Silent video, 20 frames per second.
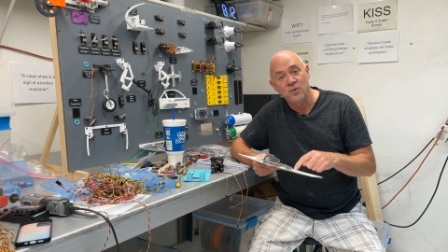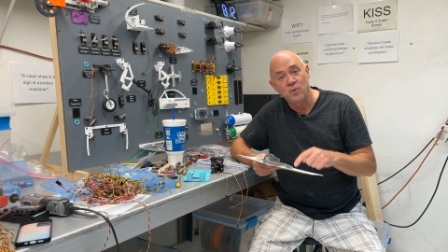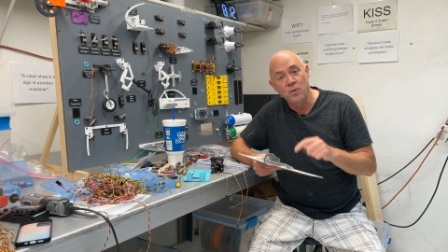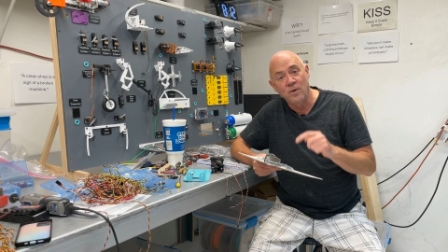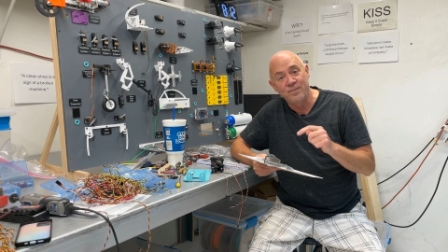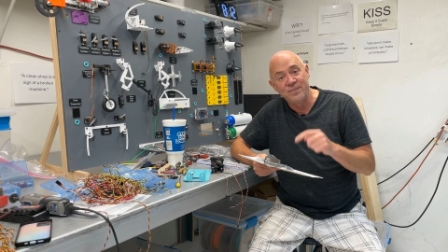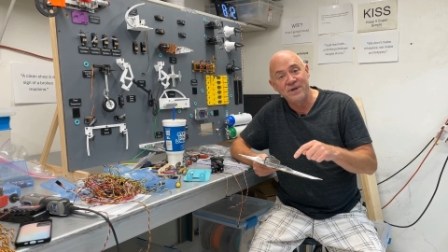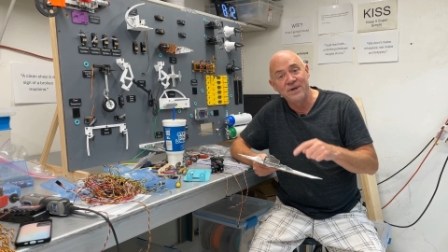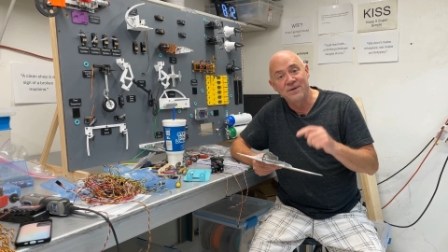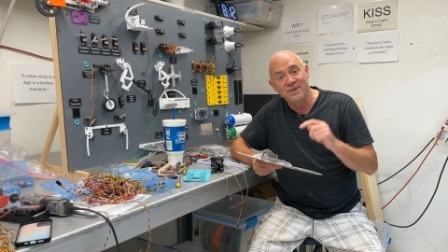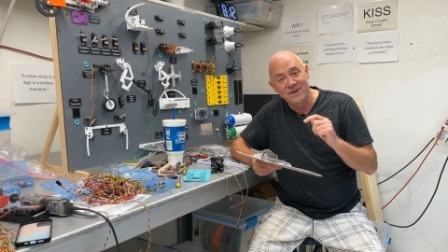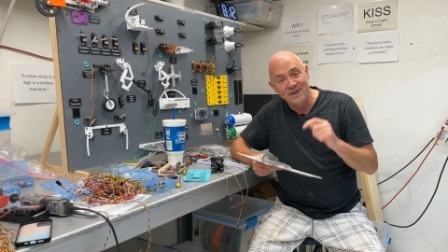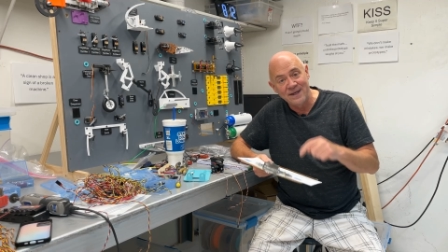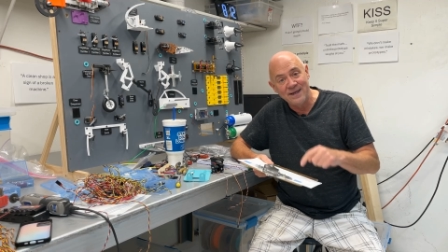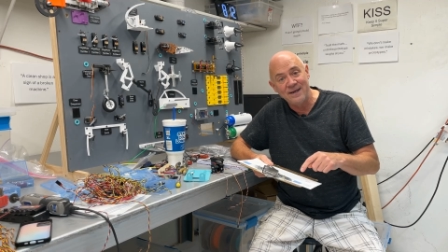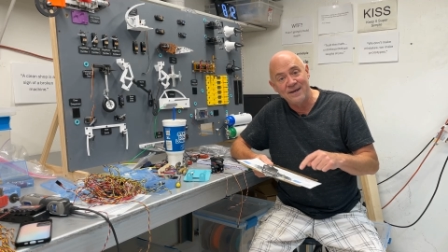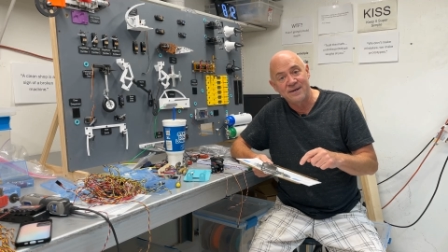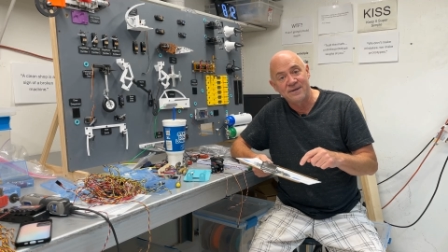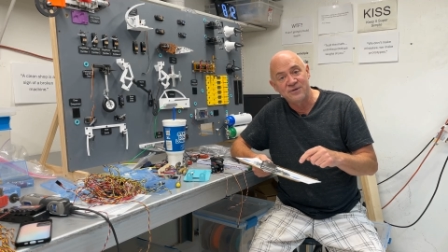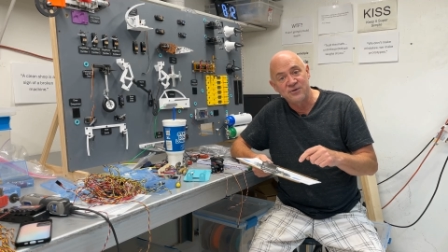will be a
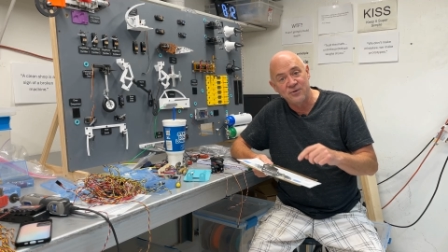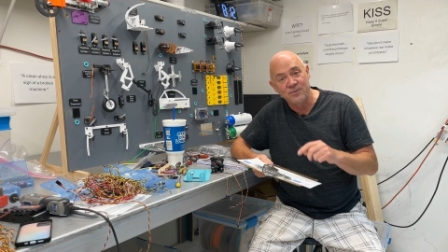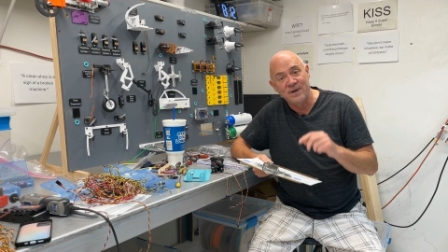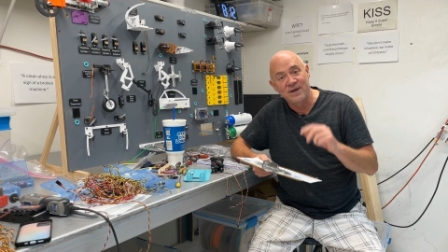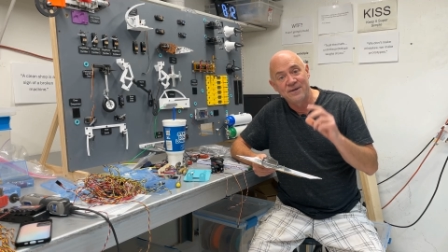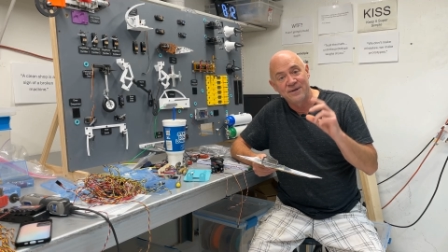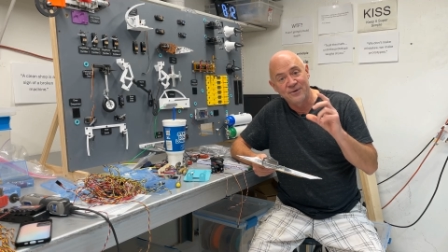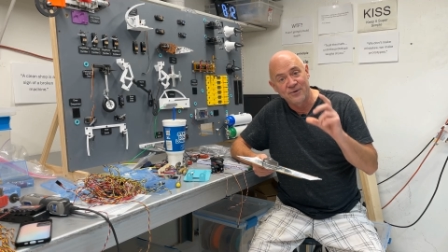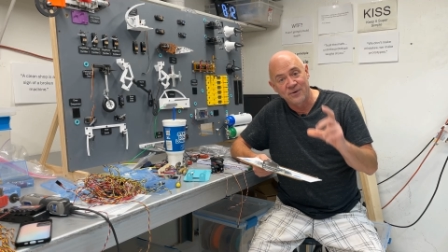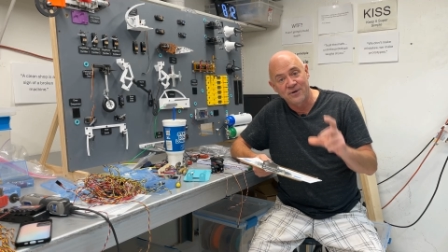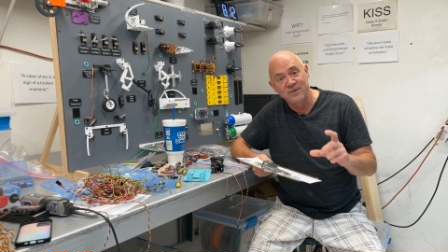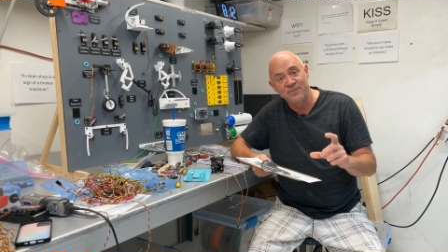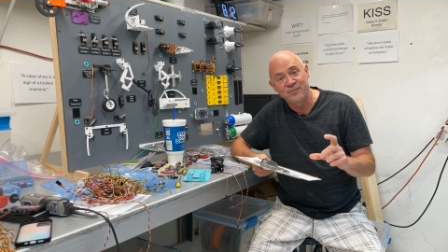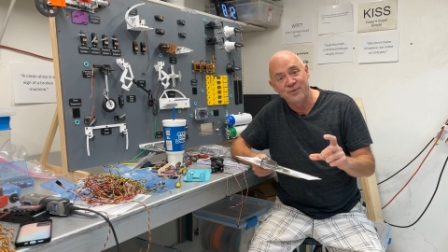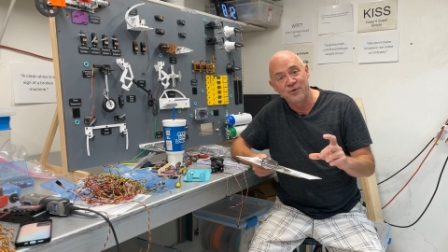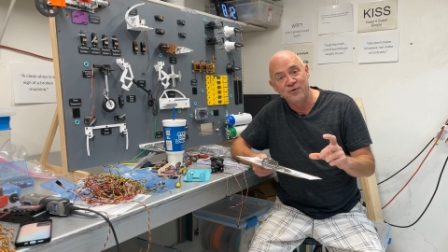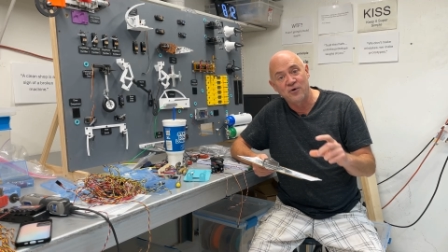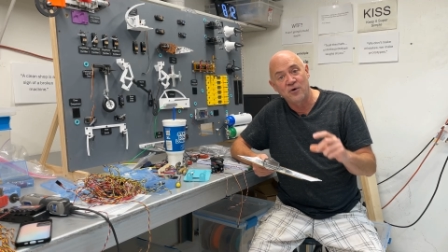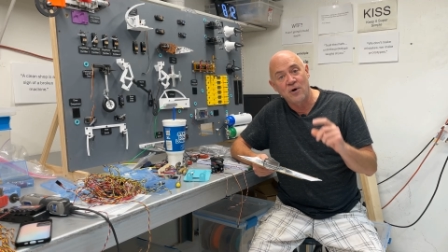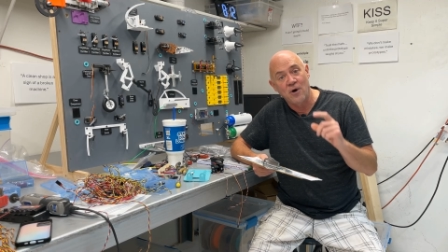link to my little
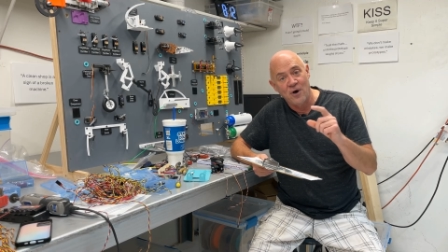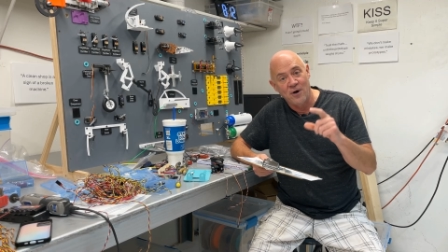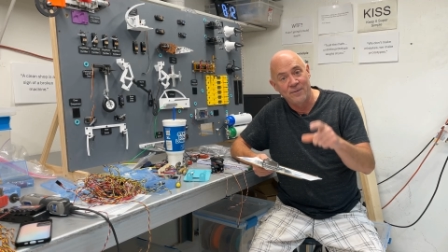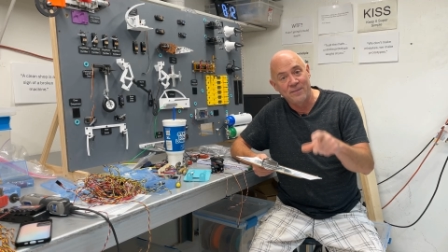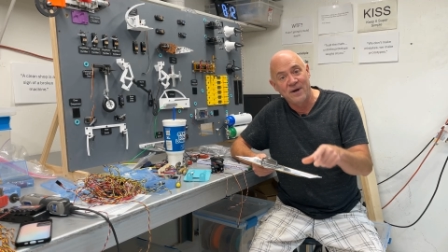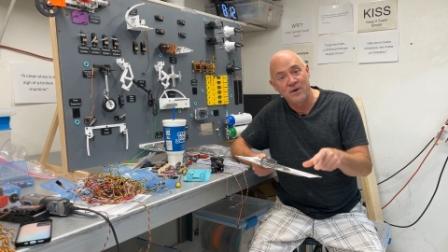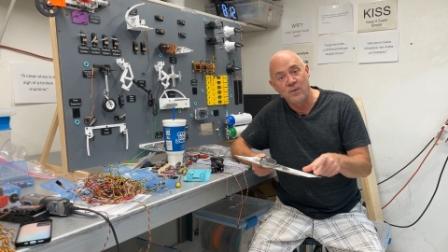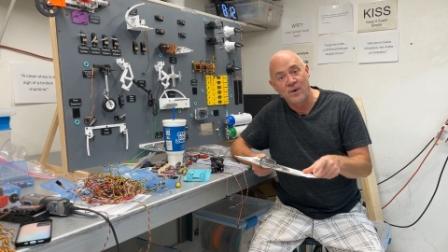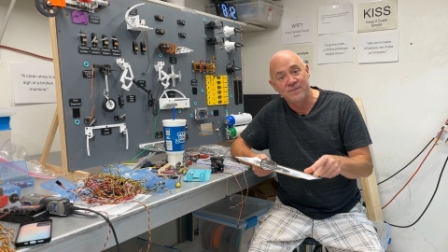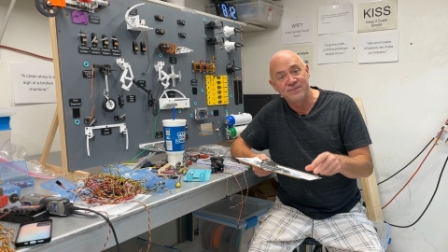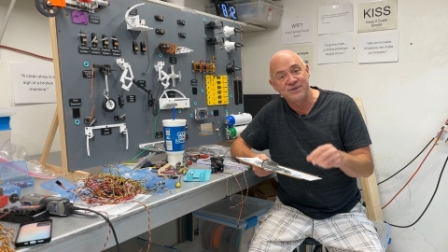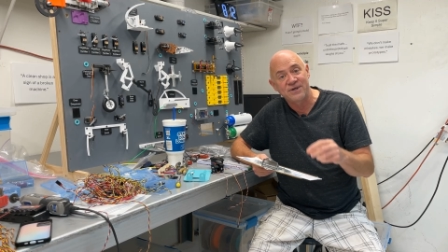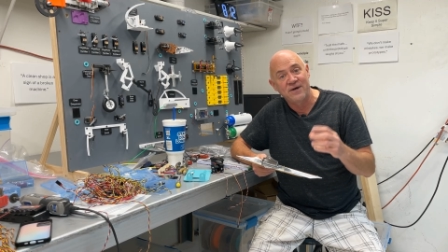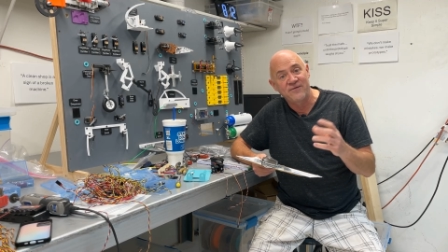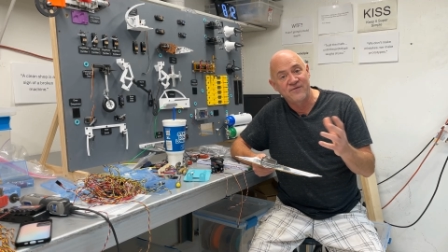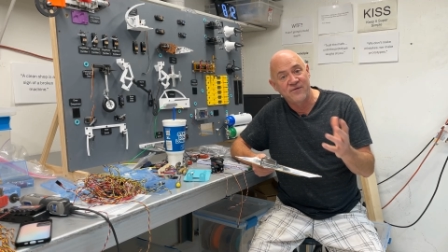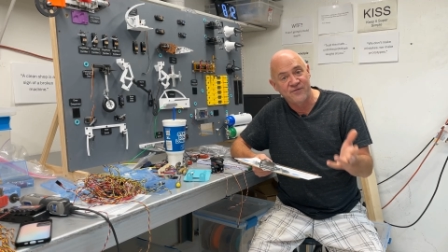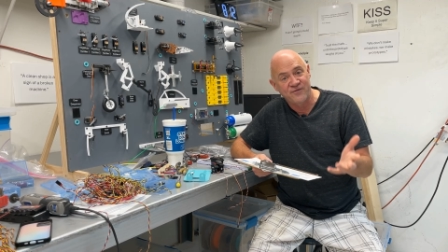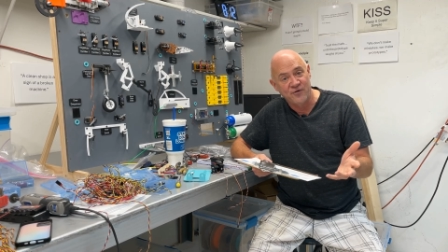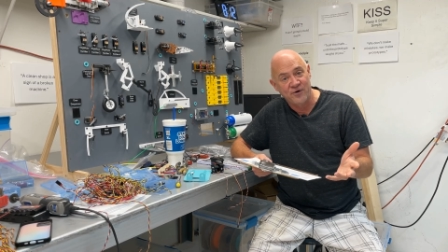computer on my website
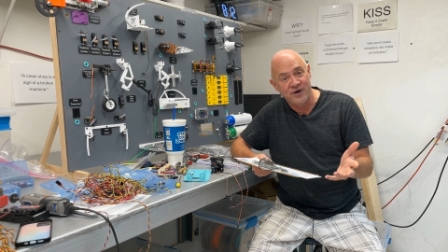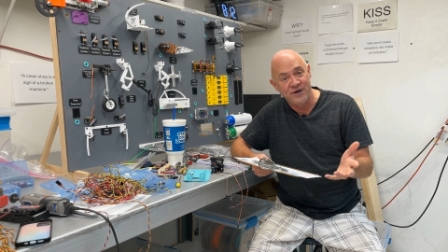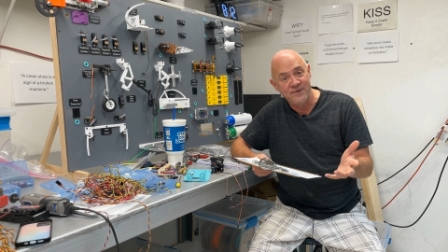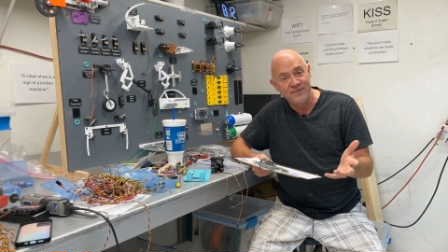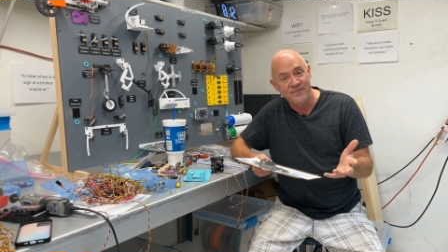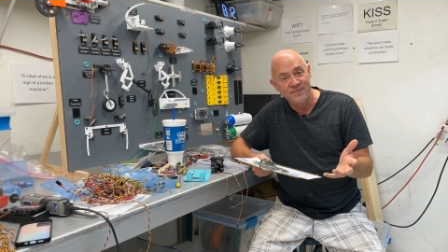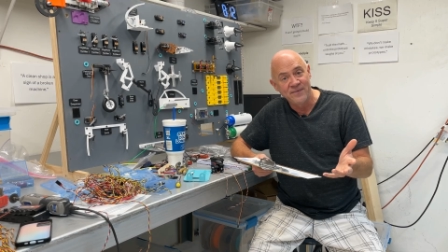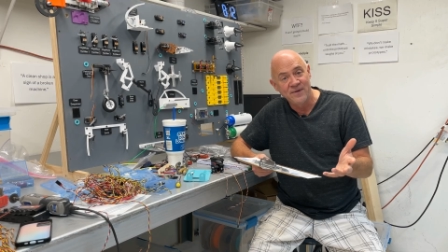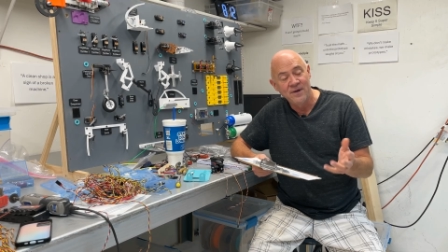for free.